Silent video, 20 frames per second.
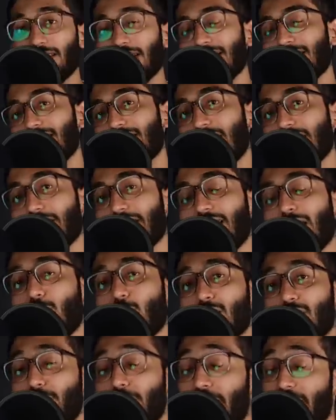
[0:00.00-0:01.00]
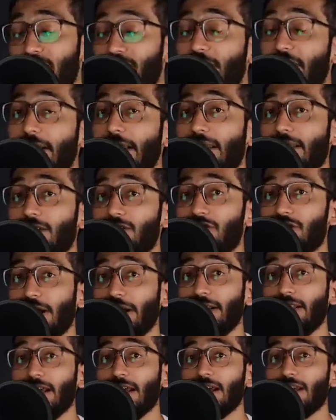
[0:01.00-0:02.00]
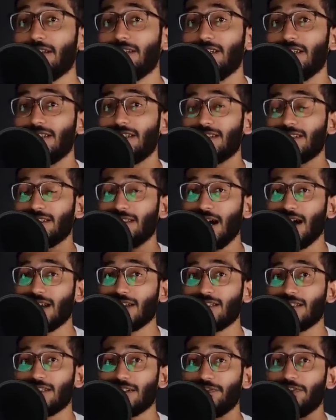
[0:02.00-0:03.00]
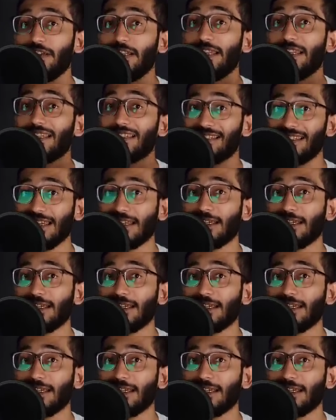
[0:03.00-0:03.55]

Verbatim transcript: Since Nadira was breastfeeding the child, she starts feeling